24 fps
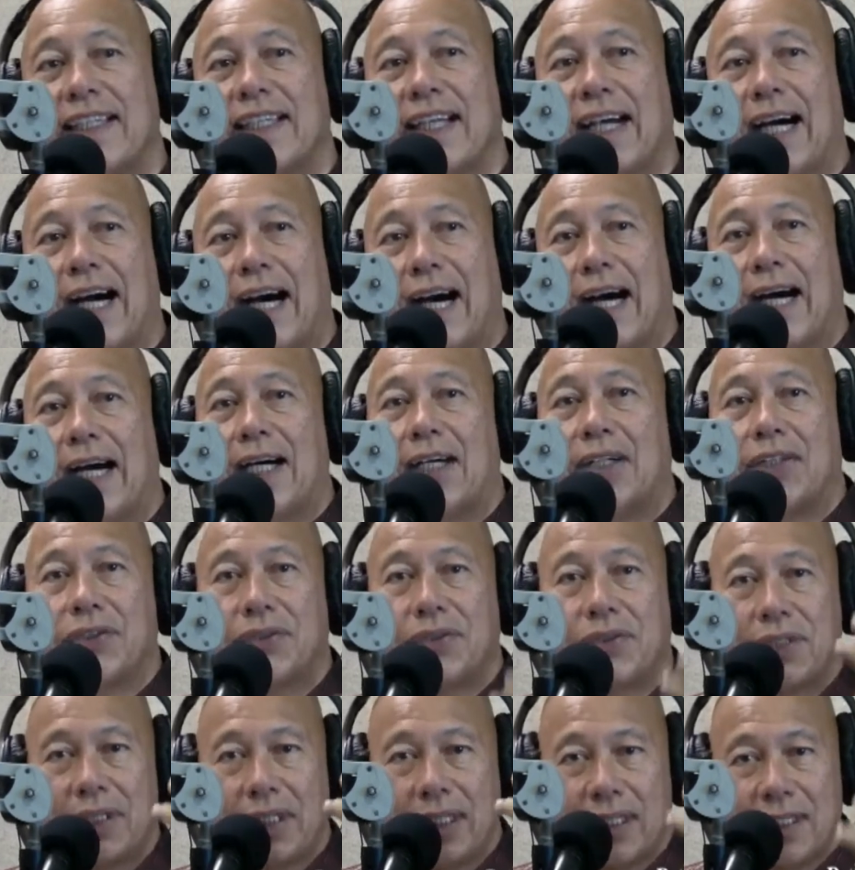
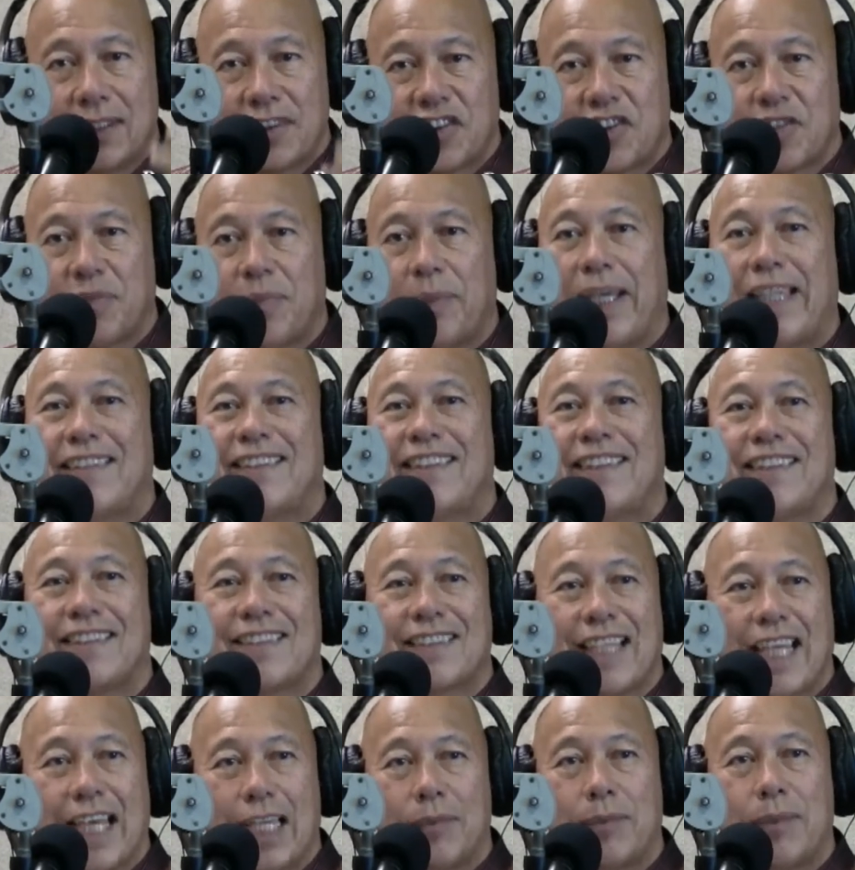how spaces
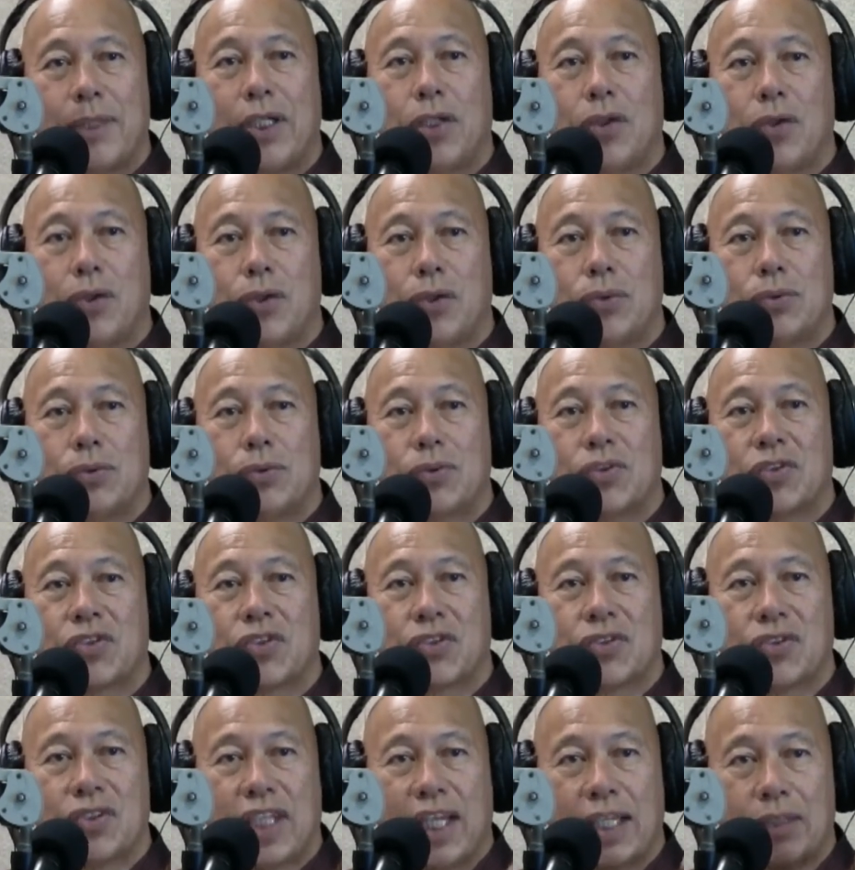can be owned,
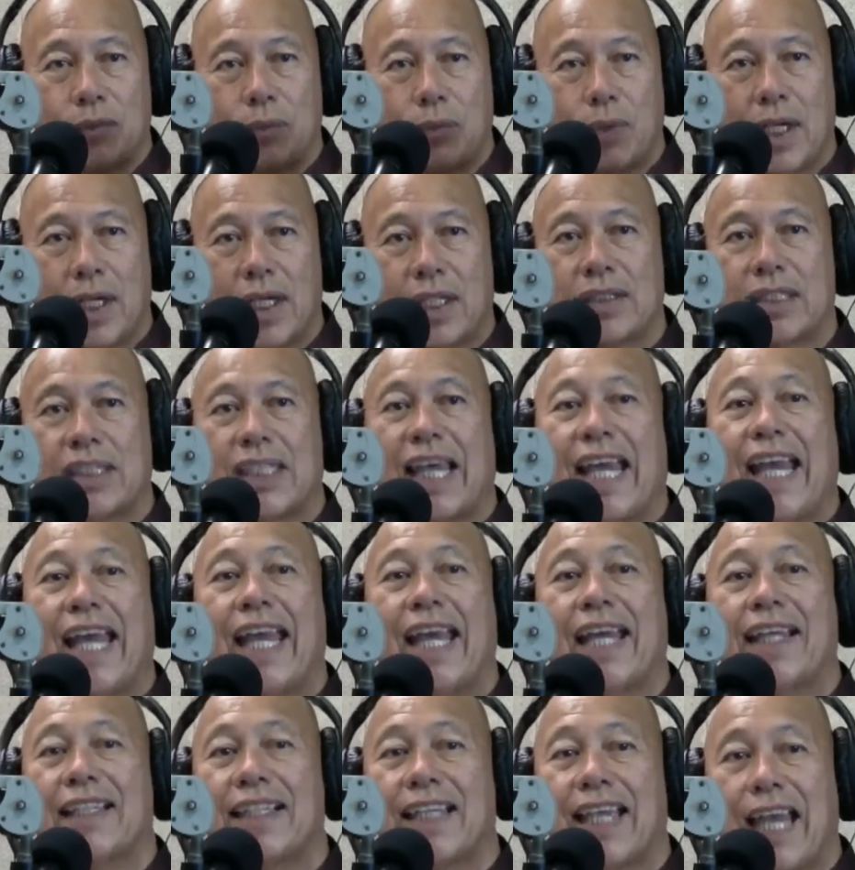so that while
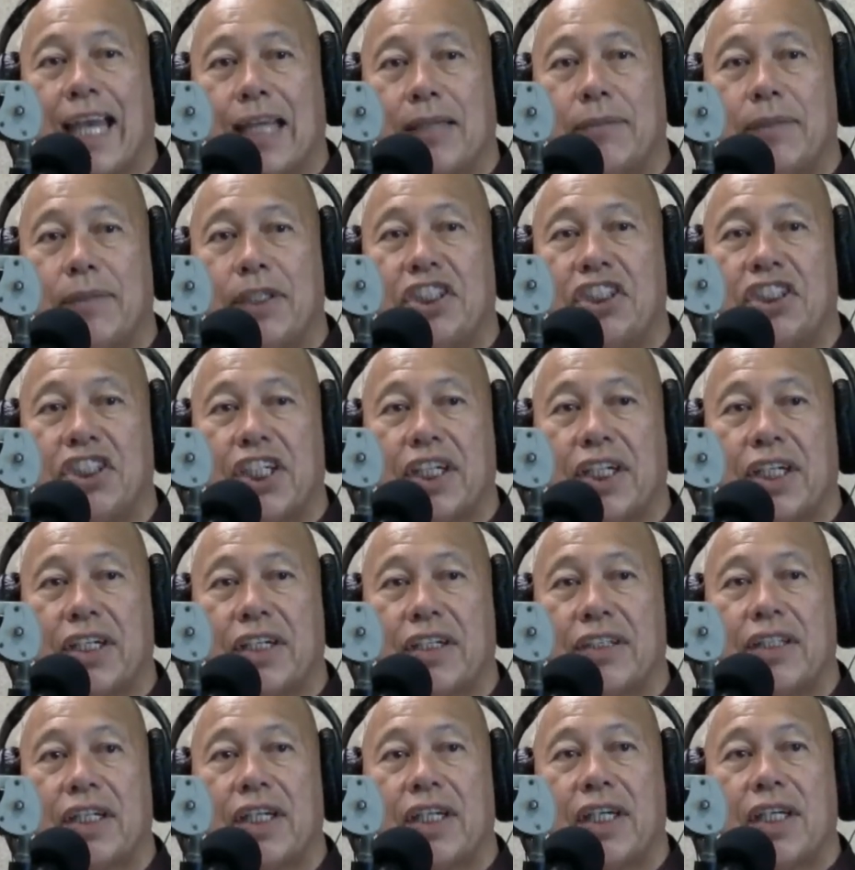land can be
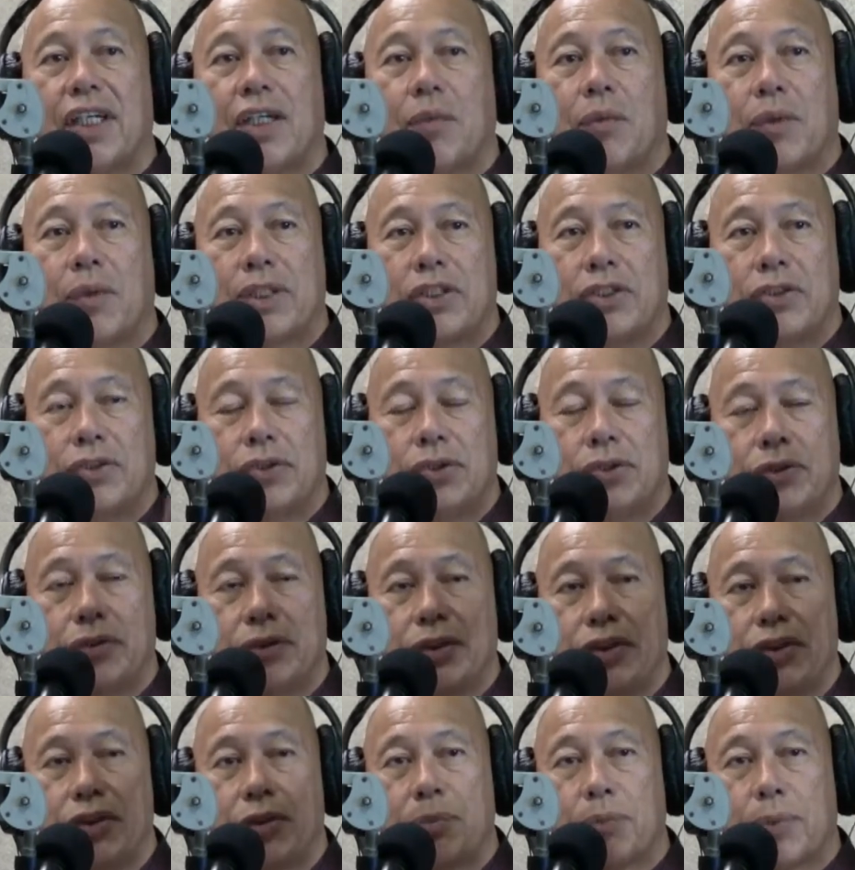shared, what you do
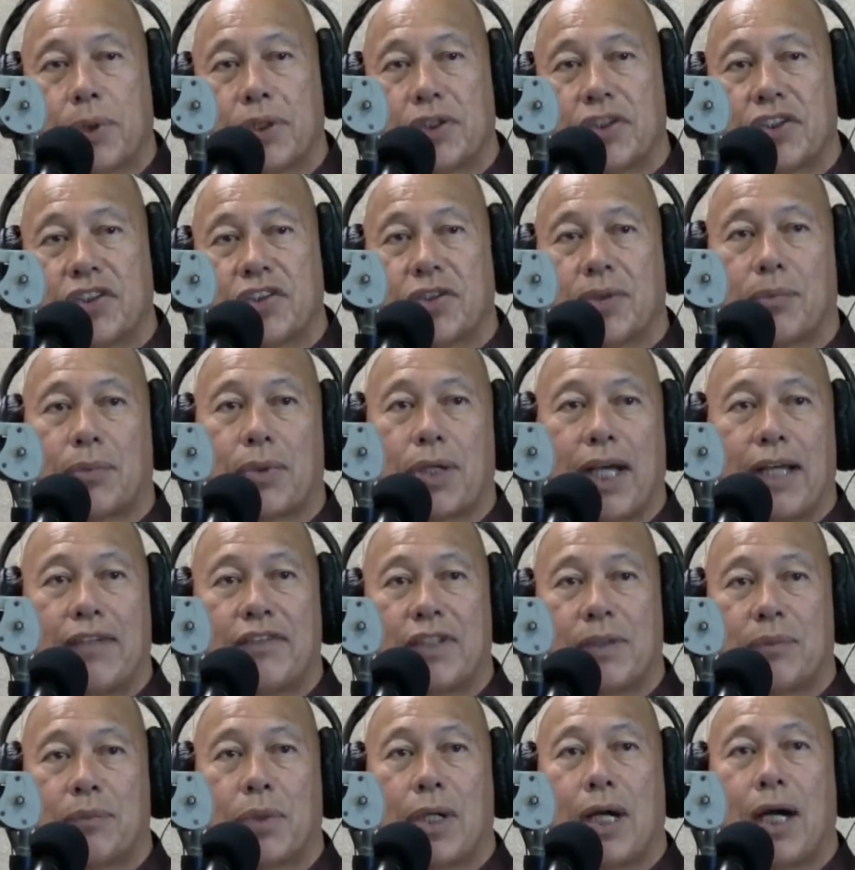is you purchase a
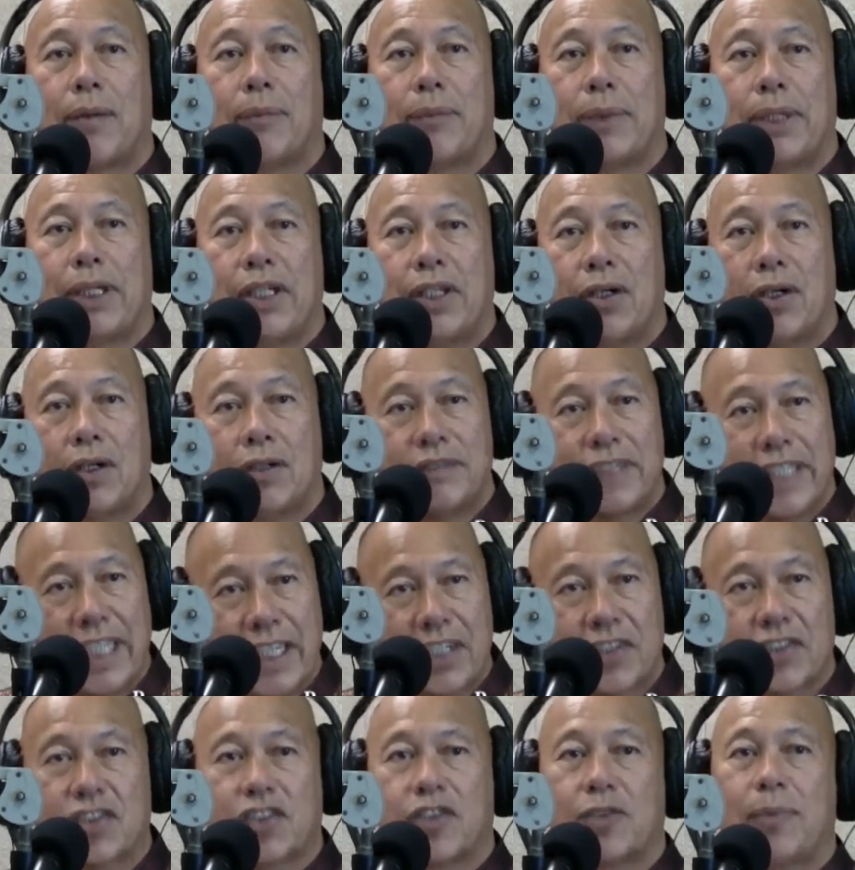private property of
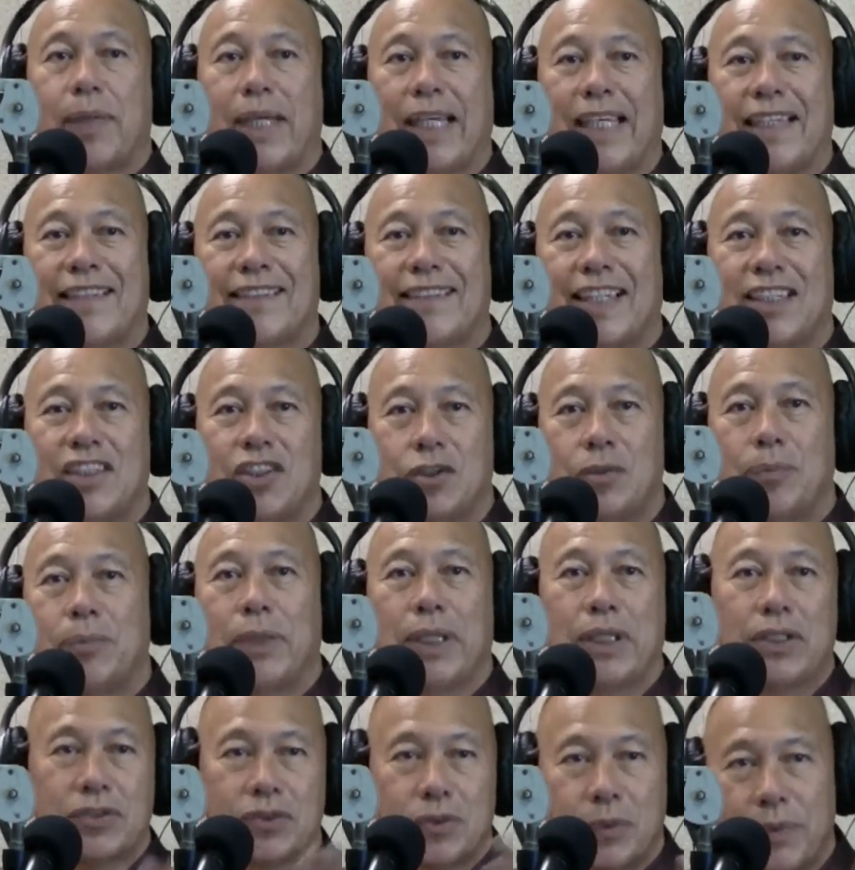airspace, and you
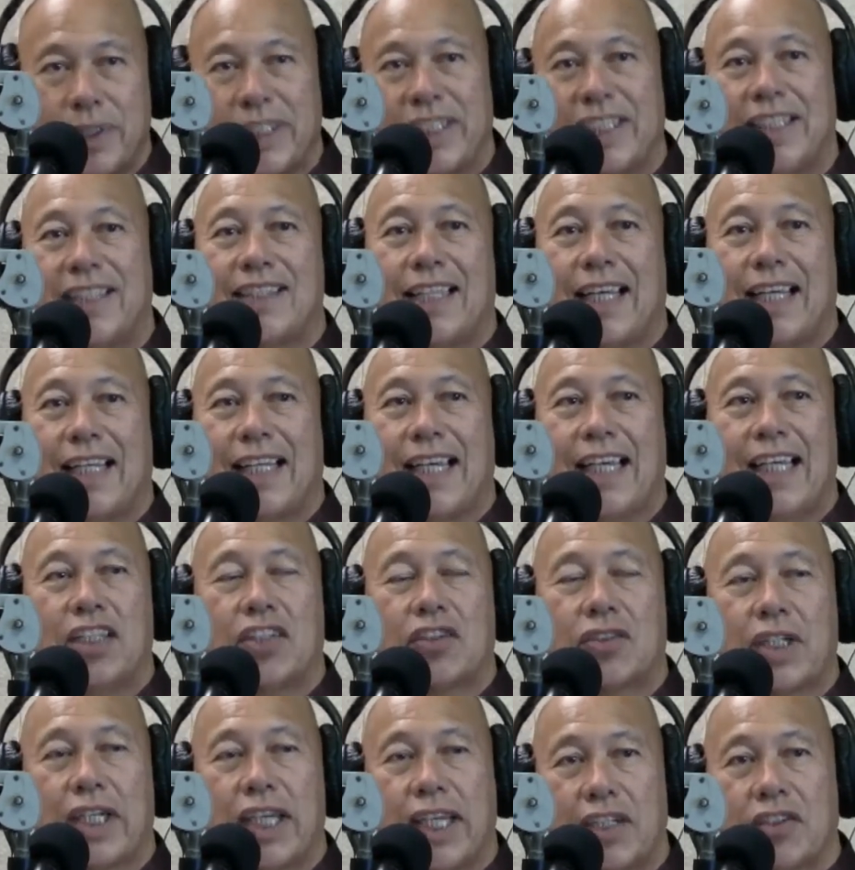build within that
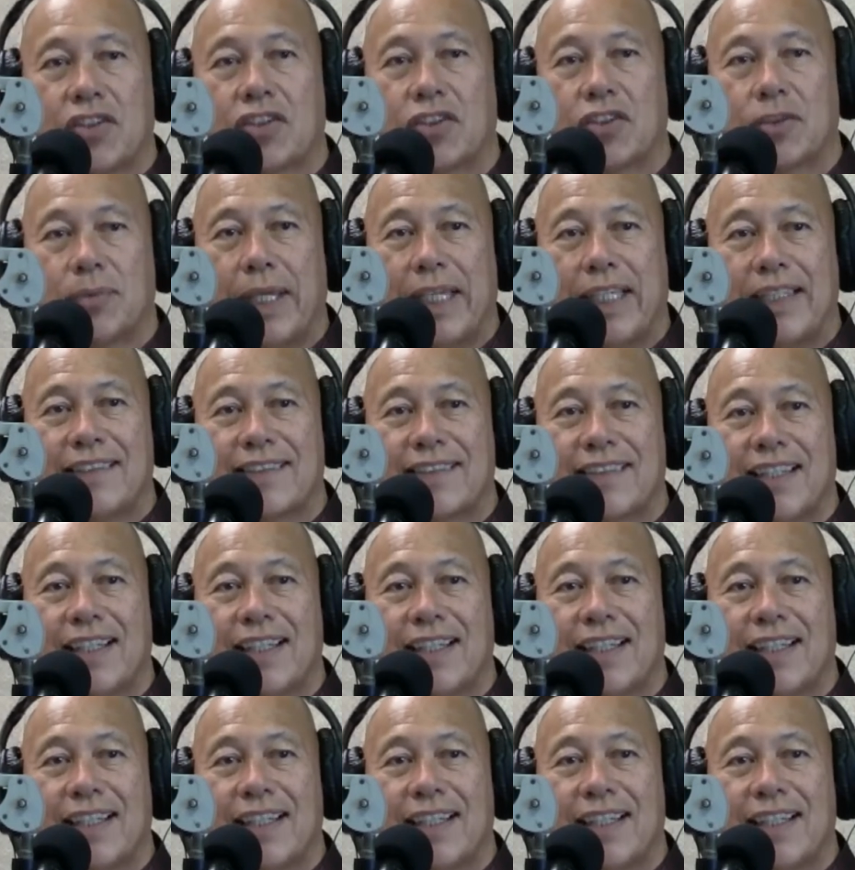airspace,